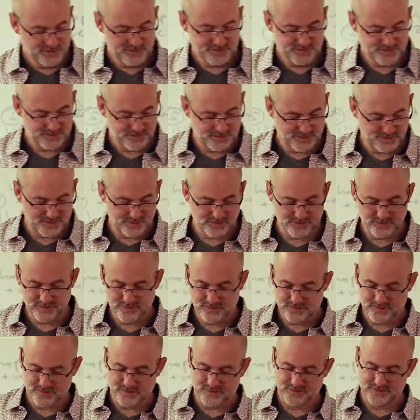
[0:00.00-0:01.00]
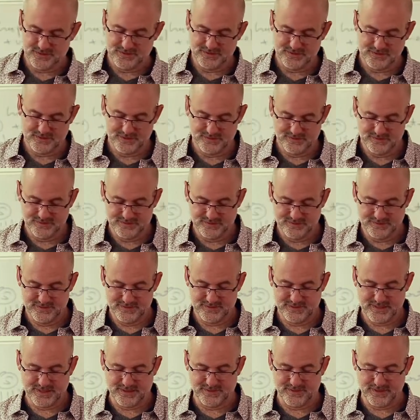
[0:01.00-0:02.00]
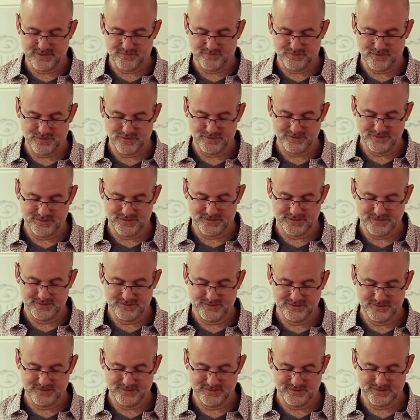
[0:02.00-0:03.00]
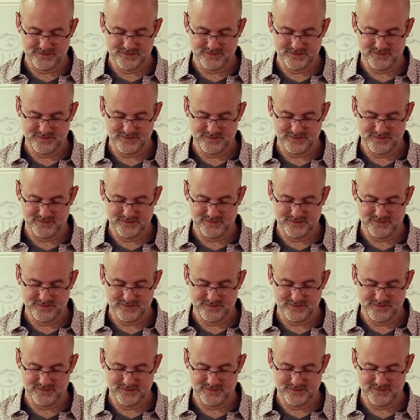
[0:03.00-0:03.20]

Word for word: So I'll just start that process.